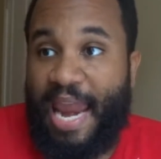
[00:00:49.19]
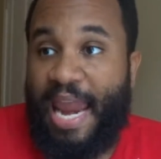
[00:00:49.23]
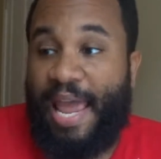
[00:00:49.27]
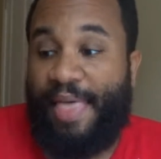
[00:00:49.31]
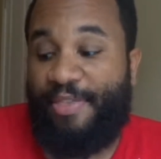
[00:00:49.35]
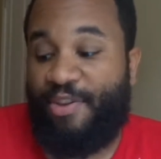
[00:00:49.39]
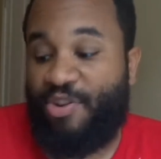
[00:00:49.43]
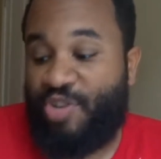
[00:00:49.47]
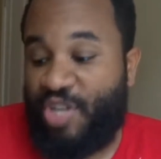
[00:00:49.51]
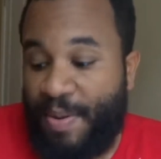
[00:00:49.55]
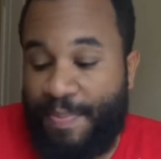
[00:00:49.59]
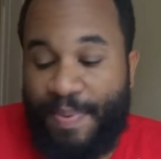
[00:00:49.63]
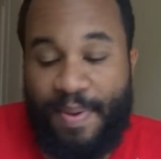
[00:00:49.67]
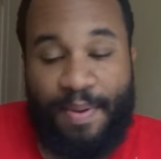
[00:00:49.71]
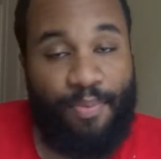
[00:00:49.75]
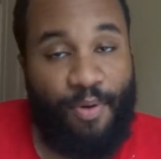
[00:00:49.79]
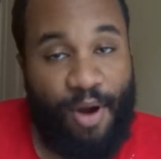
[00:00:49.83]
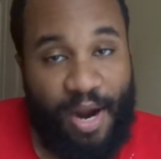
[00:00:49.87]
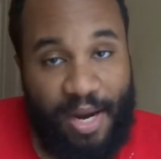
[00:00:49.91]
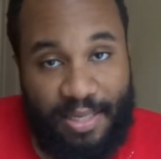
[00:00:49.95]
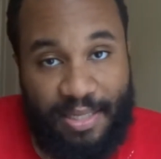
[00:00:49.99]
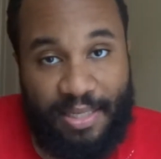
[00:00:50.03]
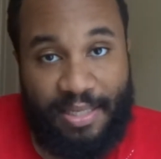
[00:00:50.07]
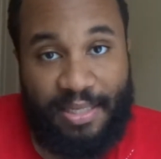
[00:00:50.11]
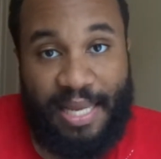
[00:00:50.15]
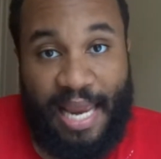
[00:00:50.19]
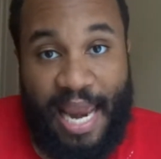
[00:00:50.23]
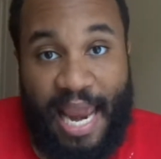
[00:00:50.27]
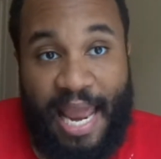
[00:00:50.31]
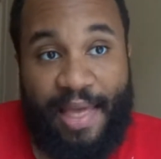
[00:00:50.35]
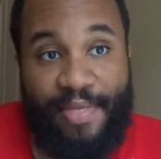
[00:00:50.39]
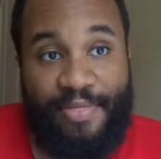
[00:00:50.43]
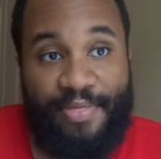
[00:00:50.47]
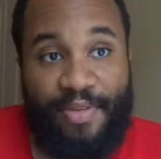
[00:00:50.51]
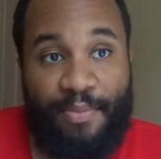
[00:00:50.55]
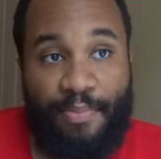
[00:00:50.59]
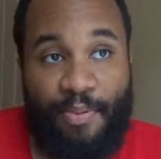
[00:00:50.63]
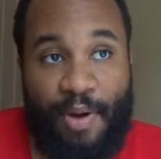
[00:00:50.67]
and the shipping prices
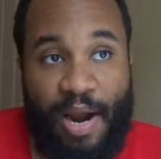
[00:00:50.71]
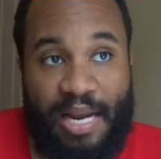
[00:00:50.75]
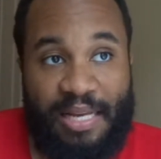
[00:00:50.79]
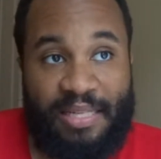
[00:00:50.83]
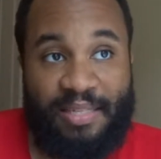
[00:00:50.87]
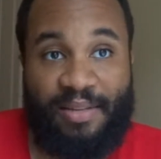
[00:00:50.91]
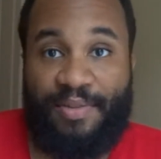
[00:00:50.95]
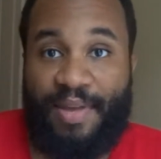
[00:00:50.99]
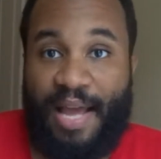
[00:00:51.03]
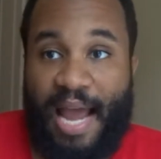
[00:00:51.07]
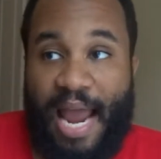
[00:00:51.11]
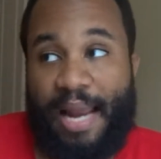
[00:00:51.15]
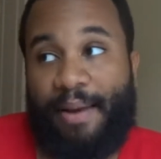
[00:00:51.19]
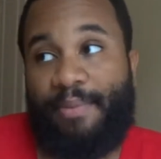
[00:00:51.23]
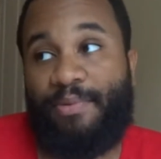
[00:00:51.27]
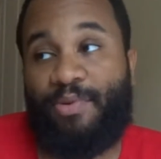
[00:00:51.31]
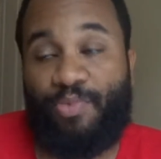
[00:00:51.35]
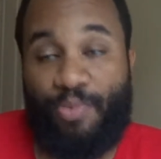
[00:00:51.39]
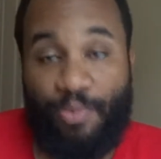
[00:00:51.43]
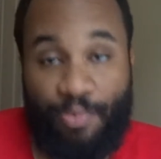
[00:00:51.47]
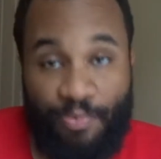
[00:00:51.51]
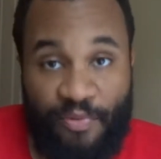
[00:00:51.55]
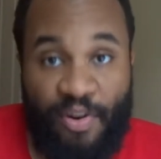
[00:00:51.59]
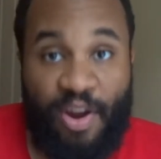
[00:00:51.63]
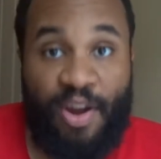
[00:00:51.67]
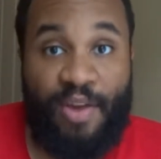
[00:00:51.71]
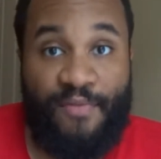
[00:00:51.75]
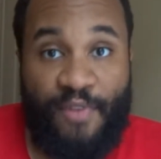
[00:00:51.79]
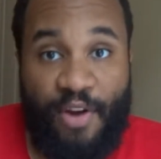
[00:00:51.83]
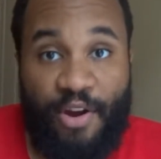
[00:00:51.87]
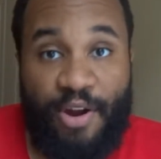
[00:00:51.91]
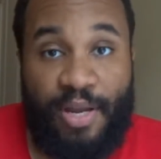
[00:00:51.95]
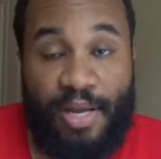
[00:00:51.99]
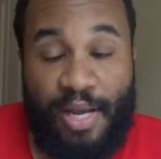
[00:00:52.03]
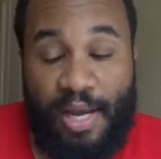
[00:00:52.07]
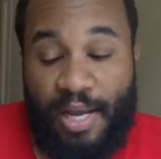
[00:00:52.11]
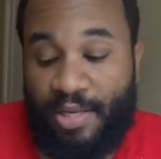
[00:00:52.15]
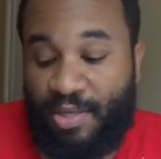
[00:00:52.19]
and the prices of the items were very,
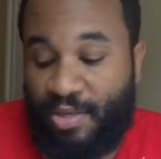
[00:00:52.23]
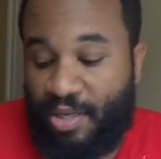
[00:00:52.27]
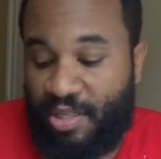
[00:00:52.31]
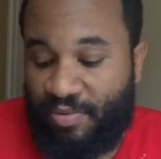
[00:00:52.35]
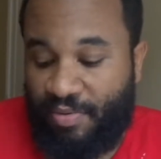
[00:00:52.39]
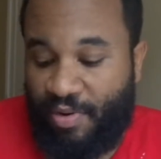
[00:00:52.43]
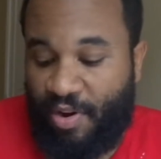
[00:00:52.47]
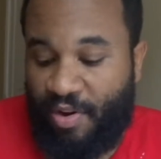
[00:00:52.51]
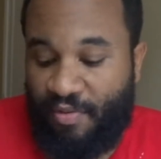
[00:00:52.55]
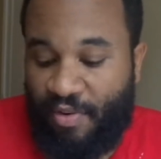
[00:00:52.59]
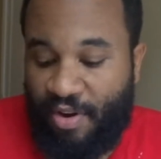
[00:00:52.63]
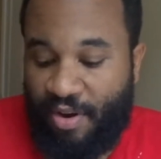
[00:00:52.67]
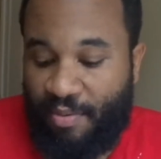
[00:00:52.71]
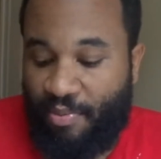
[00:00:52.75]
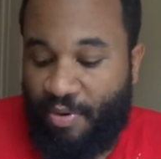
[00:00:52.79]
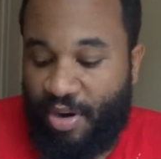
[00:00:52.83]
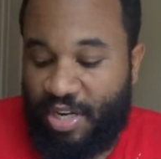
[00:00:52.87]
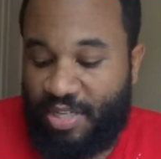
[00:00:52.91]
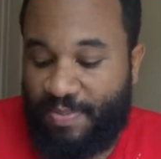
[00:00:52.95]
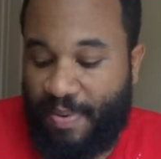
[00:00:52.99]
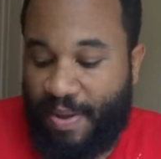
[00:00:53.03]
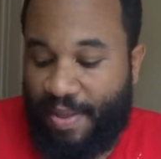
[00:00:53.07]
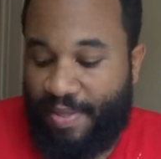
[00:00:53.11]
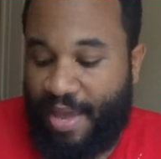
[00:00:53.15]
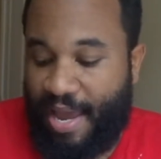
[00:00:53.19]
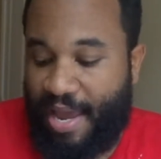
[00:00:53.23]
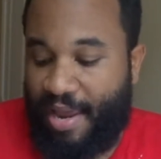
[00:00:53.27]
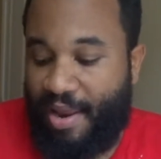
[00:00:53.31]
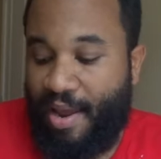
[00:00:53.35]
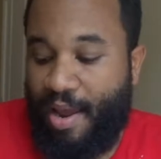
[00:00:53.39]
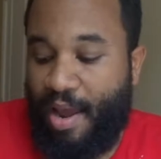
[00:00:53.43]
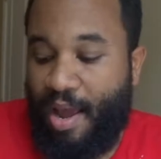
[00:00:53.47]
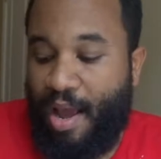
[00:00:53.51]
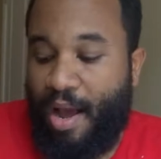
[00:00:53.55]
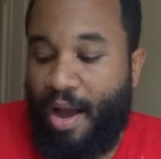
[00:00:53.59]
very good. So I was very, very impressed by that.